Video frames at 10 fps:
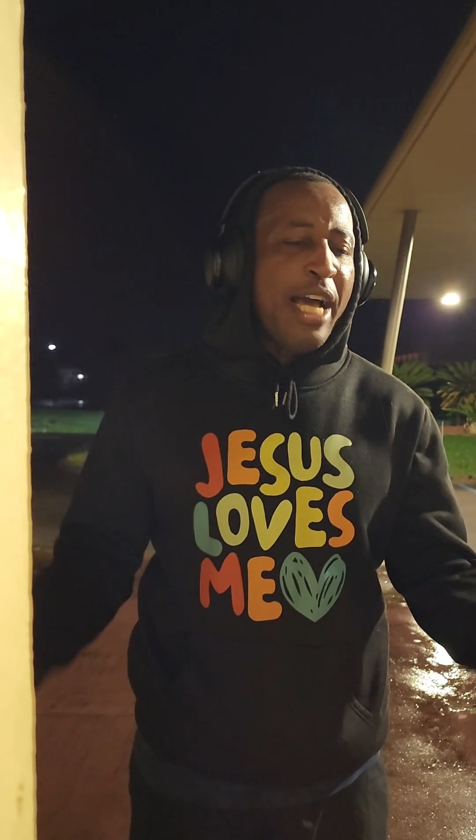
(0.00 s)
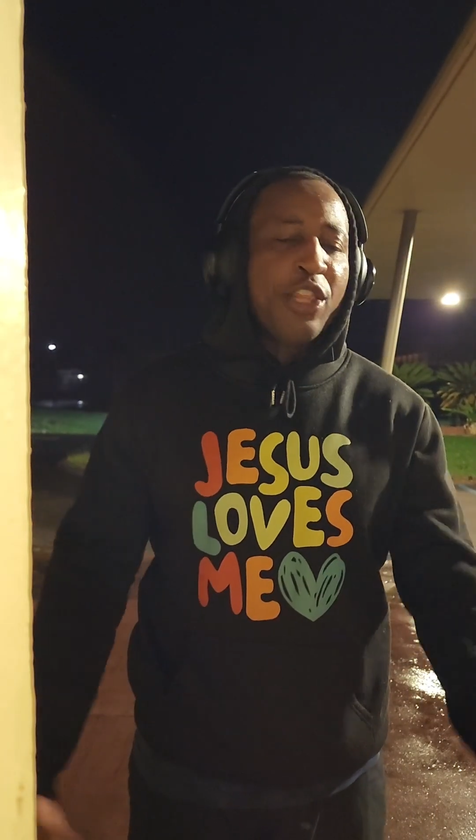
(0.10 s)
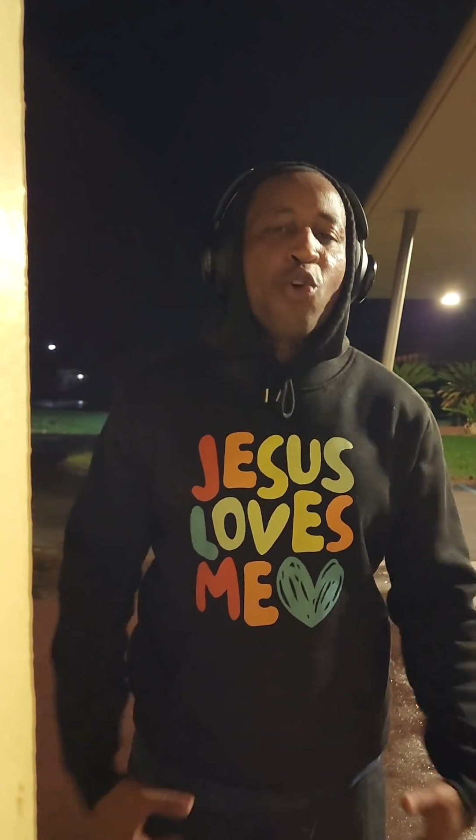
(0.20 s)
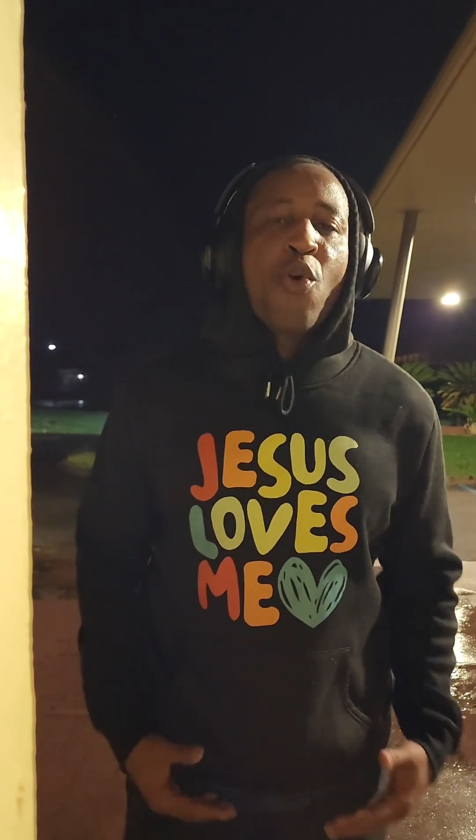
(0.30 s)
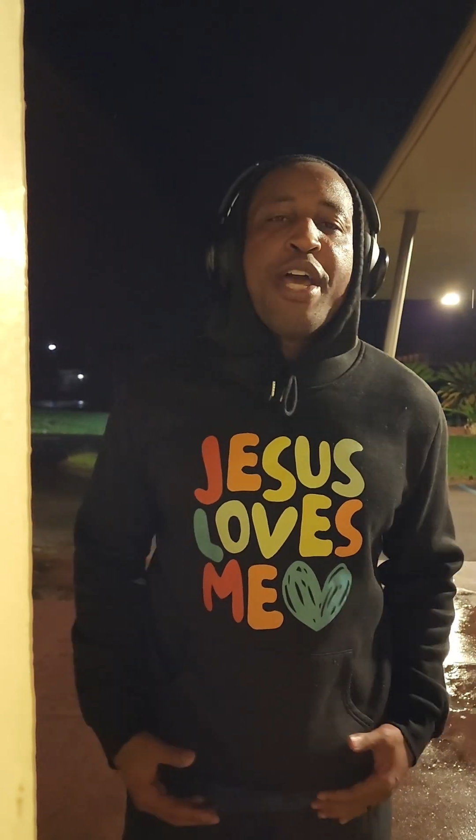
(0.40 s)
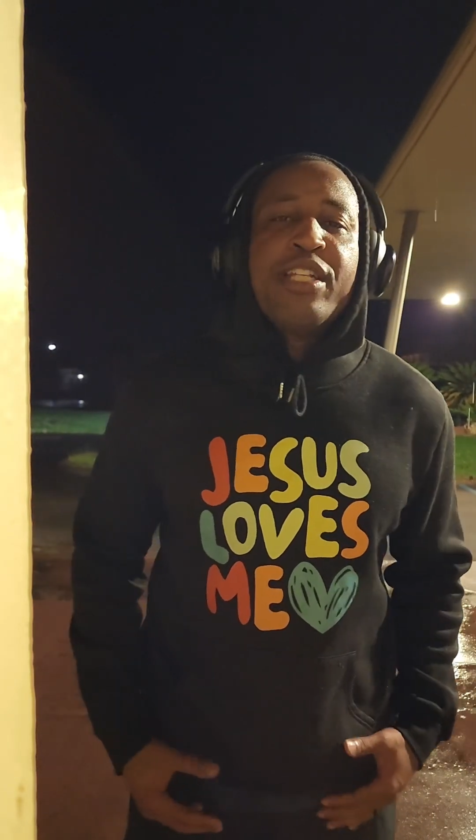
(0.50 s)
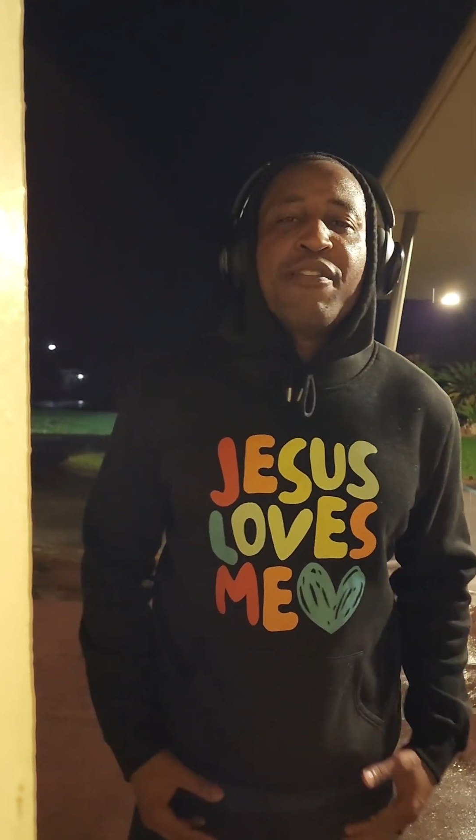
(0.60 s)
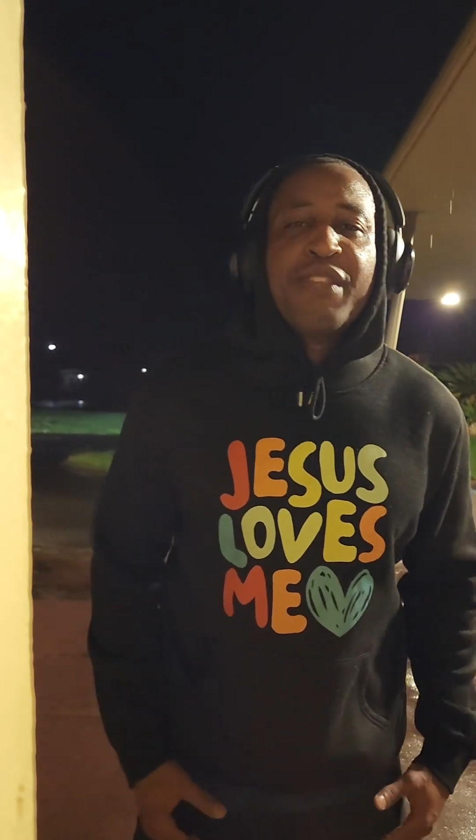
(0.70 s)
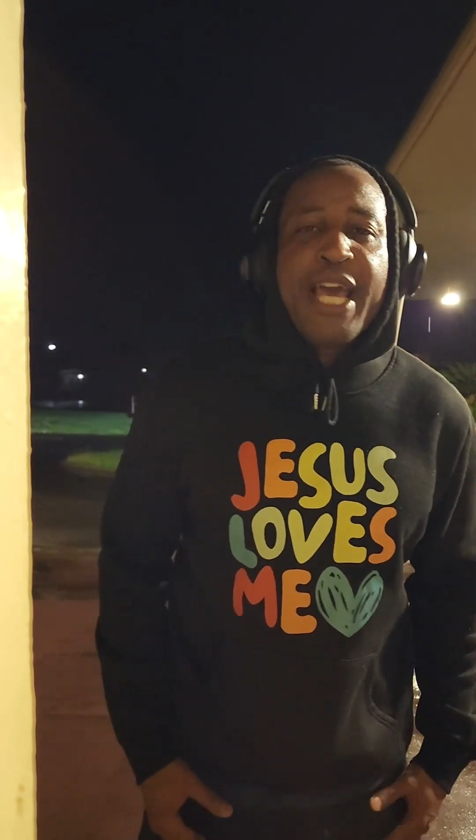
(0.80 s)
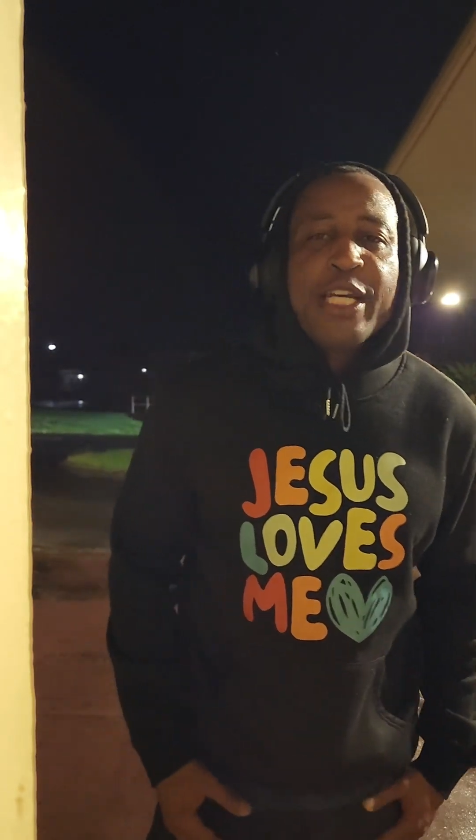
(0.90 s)
like the
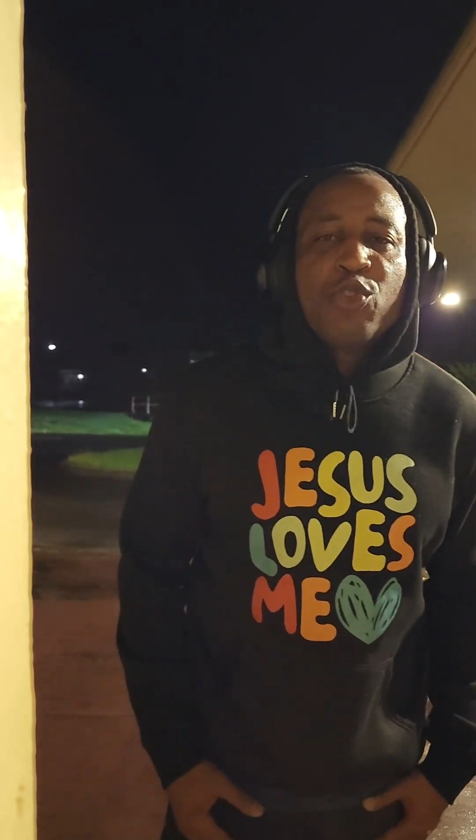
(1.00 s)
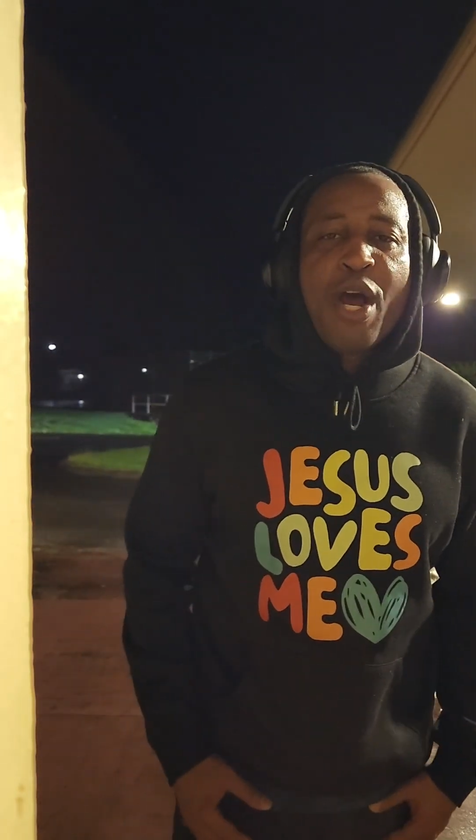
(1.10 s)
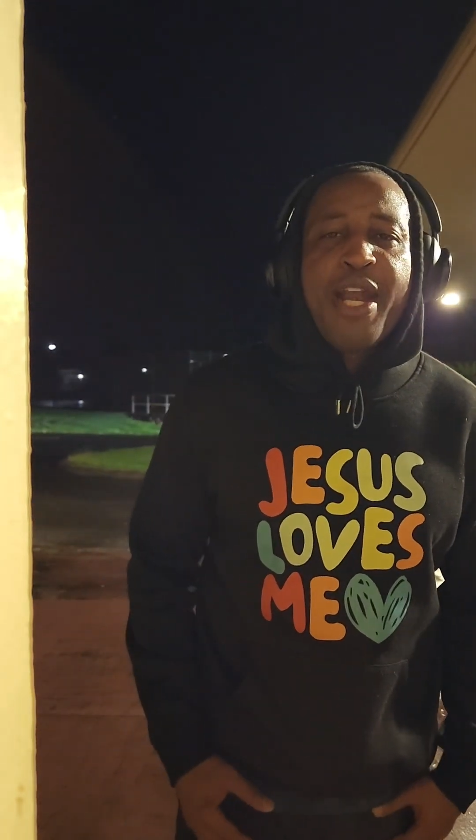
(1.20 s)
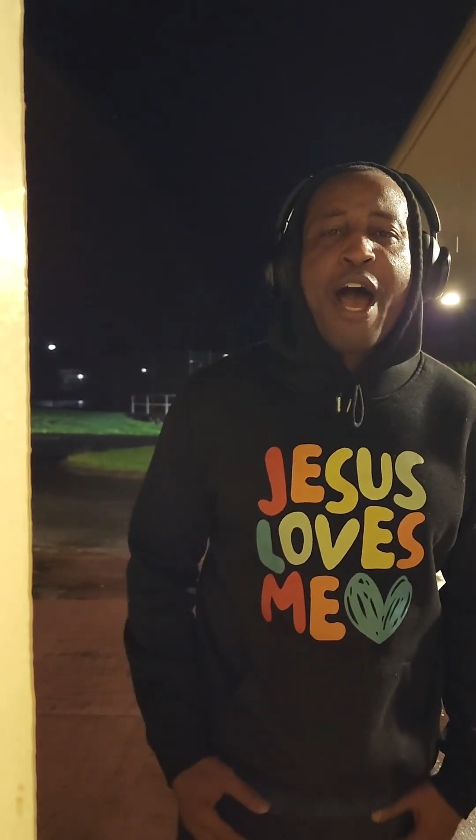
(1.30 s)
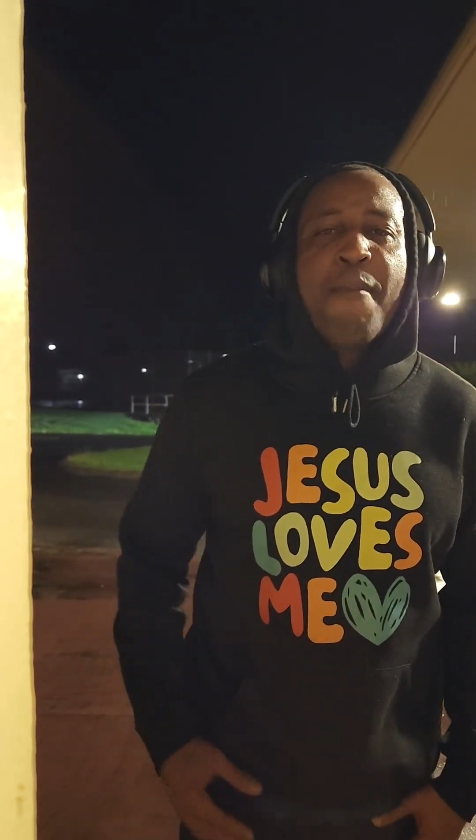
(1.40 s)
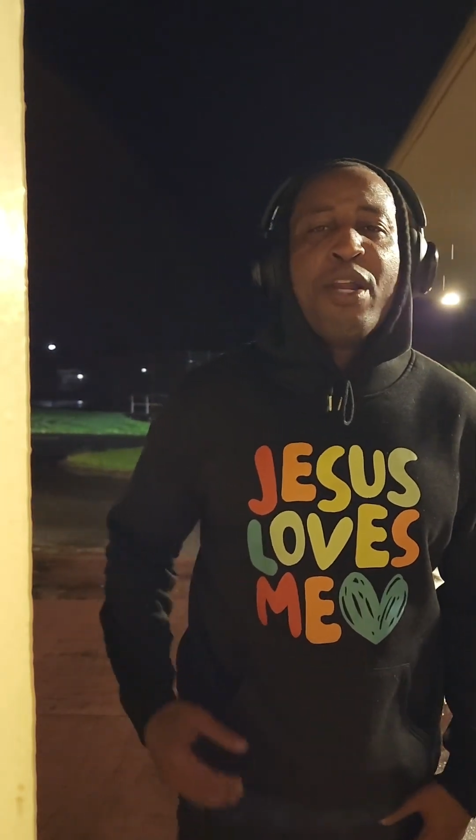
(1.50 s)
greatest of things right now.